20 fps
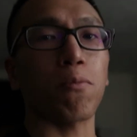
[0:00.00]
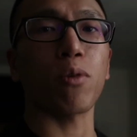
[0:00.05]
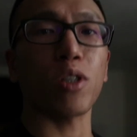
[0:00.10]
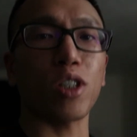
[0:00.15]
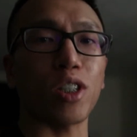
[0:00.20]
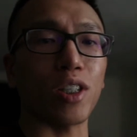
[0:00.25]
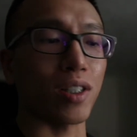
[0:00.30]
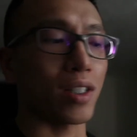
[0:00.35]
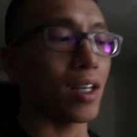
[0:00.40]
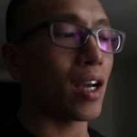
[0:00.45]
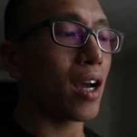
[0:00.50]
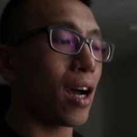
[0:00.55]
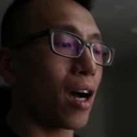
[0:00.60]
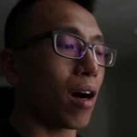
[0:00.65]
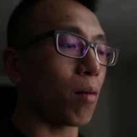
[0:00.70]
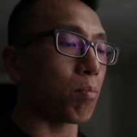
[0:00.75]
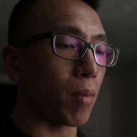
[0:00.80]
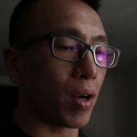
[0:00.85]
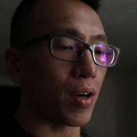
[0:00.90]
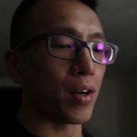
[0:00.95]
which is
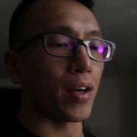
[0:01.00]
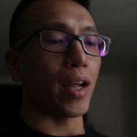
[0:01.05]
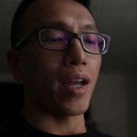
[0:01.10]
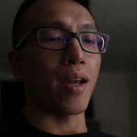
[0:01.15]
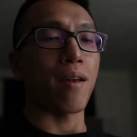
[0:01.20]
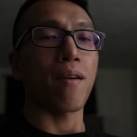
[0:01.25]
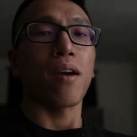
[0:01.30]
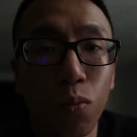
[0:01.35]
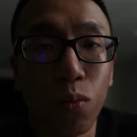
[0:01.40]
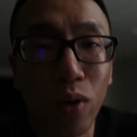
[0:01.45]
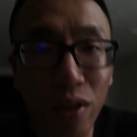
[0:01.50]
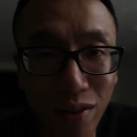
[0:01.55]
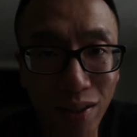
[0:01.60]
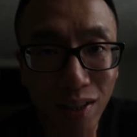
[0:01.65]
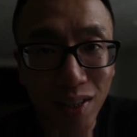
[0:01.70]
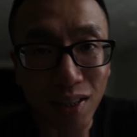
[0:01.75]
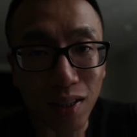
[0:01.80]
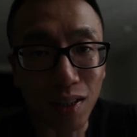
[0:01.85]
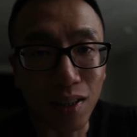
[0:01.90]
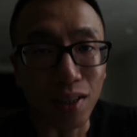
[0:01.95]
a Monday. With
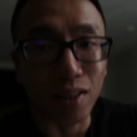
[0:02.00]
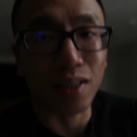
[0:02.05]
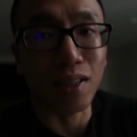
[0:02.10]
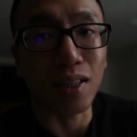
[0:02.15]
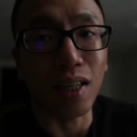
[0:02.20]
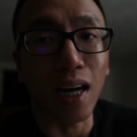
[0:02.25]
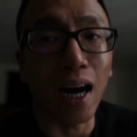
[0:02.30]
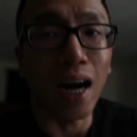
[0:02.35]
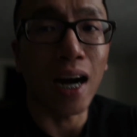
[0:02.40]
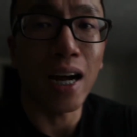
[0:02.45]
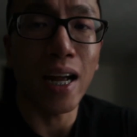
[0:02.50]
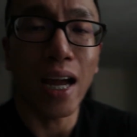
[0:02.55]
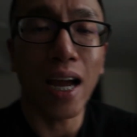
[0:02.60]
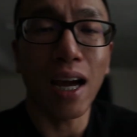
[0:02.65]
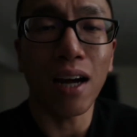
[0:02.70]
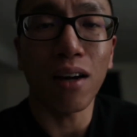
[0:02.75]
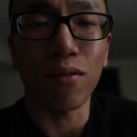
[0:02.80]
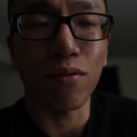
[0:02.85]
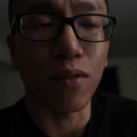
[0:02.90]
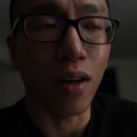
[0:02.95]
this list, I
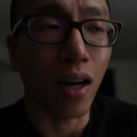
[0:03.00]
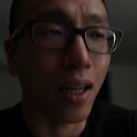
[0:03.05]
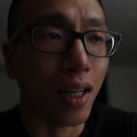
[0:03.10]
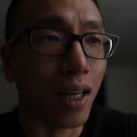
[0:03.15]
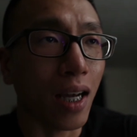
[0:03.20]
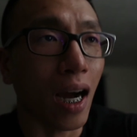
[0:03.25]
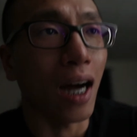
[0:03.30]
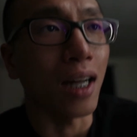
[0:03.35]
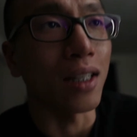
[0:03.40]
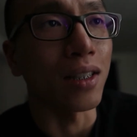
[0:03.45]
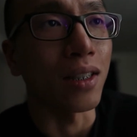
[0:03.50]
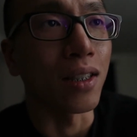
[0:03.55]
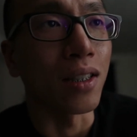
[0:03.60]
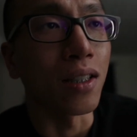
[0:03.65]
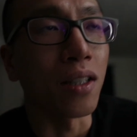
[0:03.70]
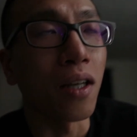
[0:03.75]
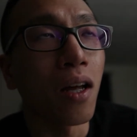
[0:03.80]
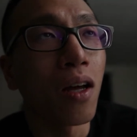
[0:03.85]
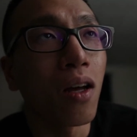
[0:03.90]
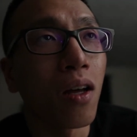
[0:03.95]
have
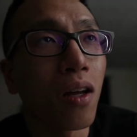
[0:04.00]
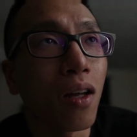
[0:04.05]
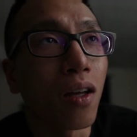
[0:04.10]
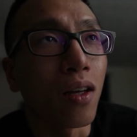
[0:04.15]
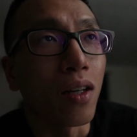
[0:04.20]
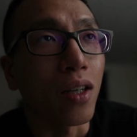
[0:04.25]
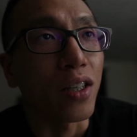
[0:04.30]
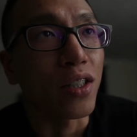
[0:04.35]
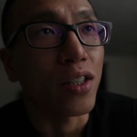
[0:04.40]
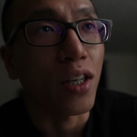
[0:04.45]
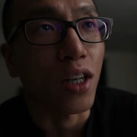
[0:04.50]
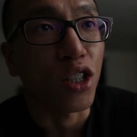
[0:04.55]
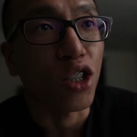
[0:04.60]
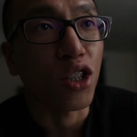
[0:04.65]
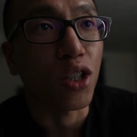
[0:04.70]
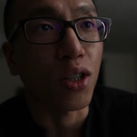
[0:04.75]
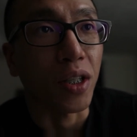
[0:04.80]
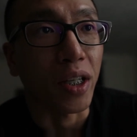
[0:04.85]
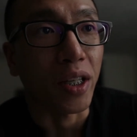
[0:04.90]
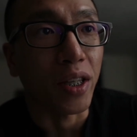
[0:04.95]
gotten
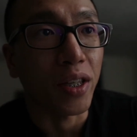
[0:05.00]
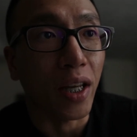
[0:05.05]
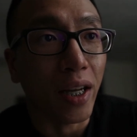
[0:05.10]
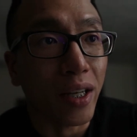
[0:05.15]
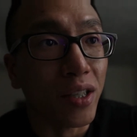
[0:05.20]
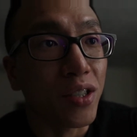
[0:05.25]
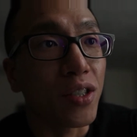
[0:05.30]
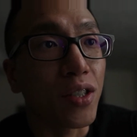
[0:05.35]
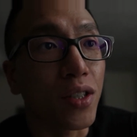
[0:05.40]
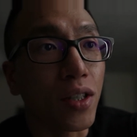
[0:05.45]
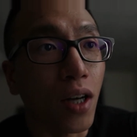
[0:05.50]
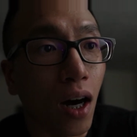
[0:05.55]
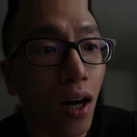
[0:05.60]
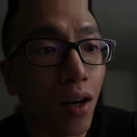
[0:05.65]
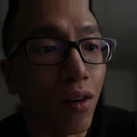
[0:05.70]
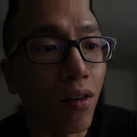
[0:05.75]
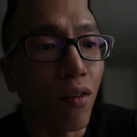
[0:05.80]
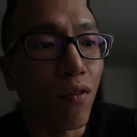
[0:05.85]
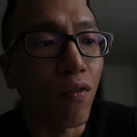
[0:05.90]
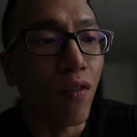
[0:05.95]
essentially things
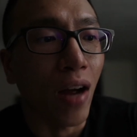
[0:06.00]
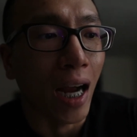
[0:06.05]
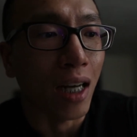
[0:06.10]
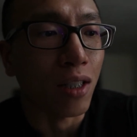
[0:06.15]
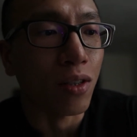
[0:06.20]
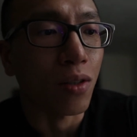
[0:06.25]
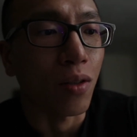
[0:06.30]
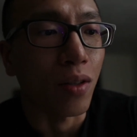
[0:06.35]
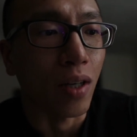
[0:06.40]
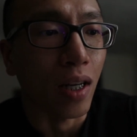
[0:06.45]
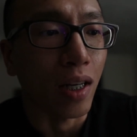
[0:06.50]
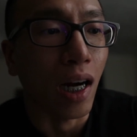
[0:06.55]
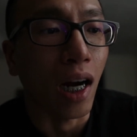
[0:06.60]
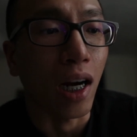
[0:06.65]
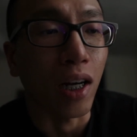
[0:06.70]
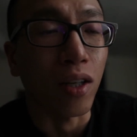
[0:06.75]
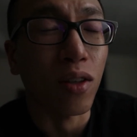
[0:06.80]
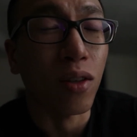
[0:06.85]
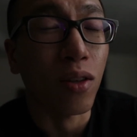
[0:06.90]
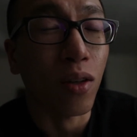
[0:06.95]
done faster than
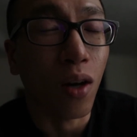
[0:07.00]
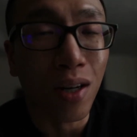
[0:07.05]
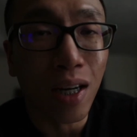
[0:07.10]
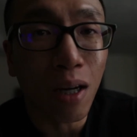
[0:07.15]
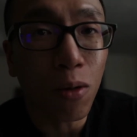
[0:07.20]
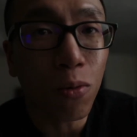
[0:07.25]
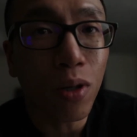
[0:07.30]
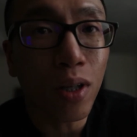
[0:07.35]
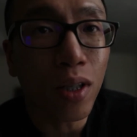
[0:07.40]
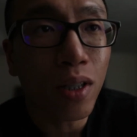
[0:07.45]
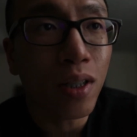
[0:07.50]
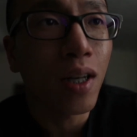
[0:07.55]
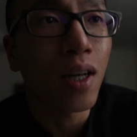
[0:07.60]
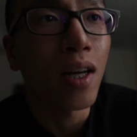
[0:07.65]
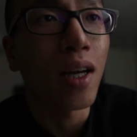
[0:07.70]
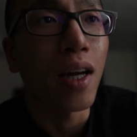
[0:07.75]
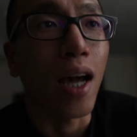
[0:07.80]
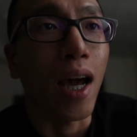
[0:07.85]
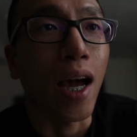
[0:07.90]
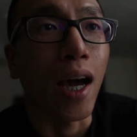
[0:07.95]
I thought I would.
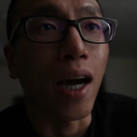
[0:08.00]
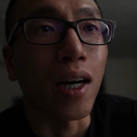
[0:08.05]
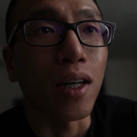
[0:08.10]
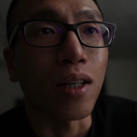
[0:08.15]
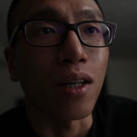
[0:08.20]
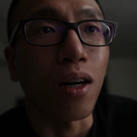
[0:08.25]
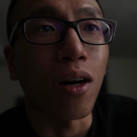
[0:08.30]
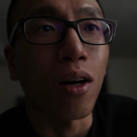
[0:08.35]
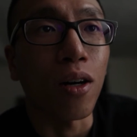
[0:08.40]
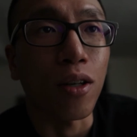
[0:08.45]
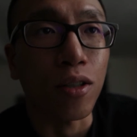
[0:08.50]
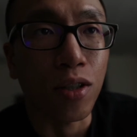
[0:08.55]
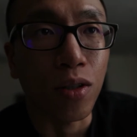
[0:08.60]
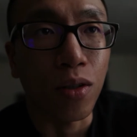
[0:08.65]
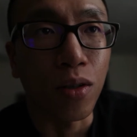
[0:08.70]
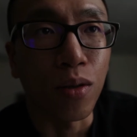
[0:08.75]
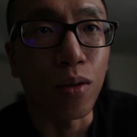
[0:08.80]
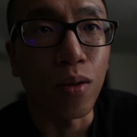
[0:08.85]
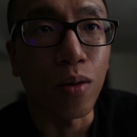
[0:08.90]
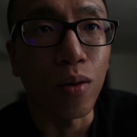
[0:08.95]
And
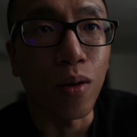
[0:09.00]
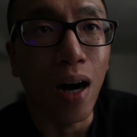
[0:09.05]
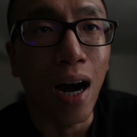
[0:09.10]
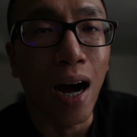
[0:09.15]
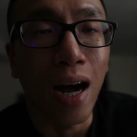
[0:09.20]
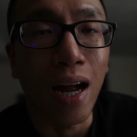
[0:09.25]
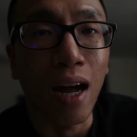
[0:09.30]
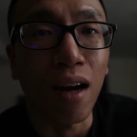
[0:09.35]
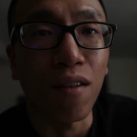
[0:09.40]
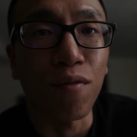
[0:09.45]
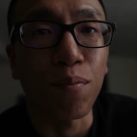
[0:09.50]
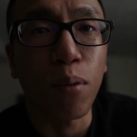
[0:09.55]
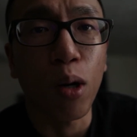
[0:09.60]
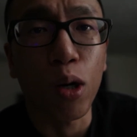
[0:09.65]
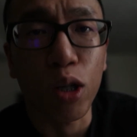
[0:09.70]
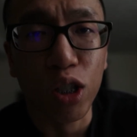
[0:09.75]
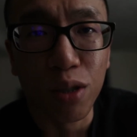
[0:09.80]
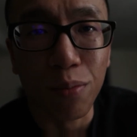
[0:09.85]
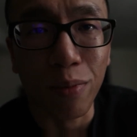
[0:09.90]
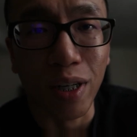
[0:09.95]
also, I have
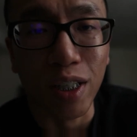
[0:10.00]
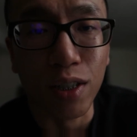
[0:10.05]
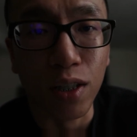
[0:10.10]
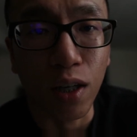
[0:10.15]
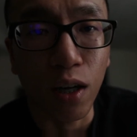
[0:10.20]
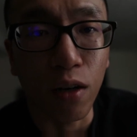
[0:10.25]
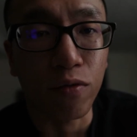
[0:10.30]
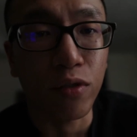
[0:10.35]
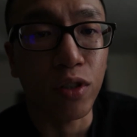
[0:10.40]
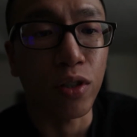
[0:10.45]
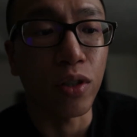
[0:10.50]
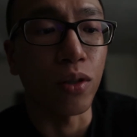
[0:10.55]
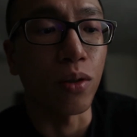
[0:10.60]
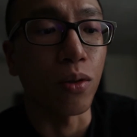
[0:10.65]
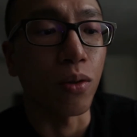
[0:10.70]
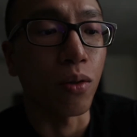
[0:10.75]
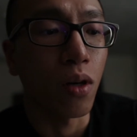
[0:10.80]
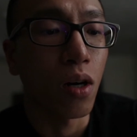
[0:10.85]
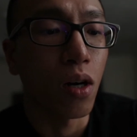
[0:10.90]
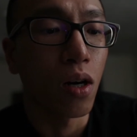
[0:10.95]
pushed myself
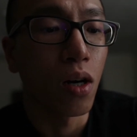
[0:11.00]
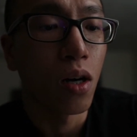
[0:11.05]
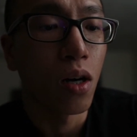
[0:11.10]
to